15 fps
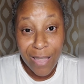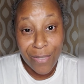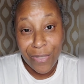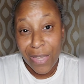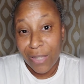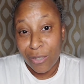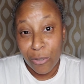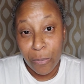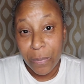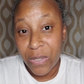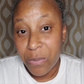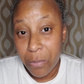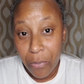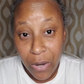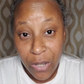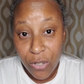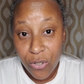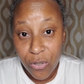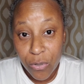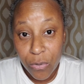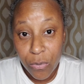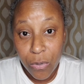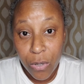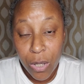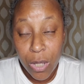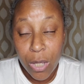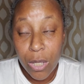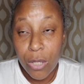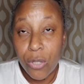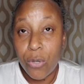that lupus brings you.
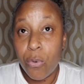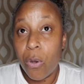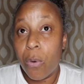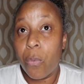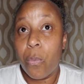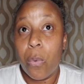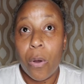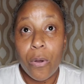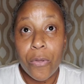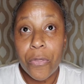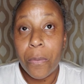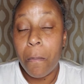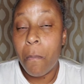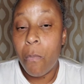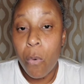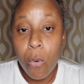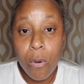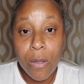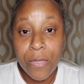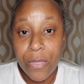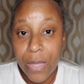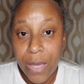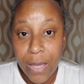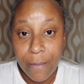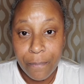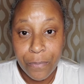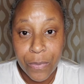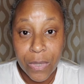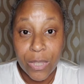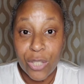You are worth more
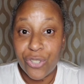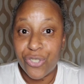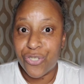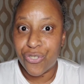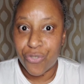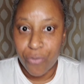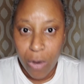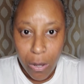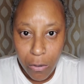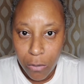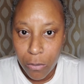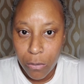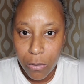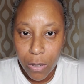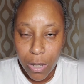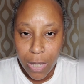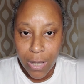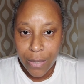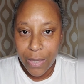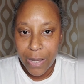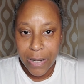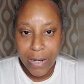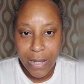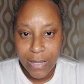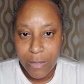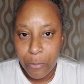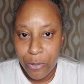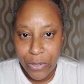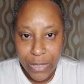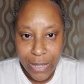than the struggle that it has
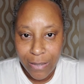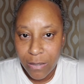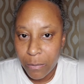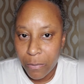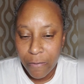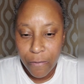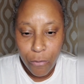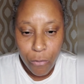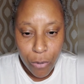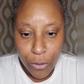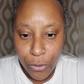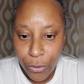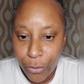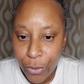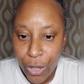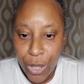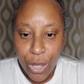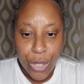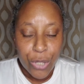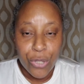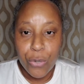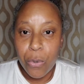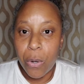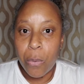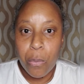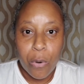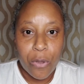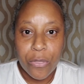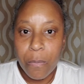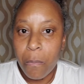presented before you. You are
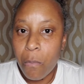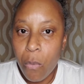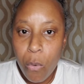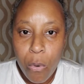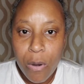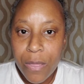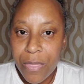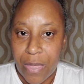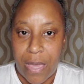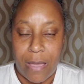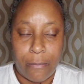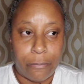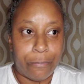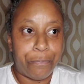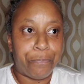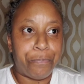worth more than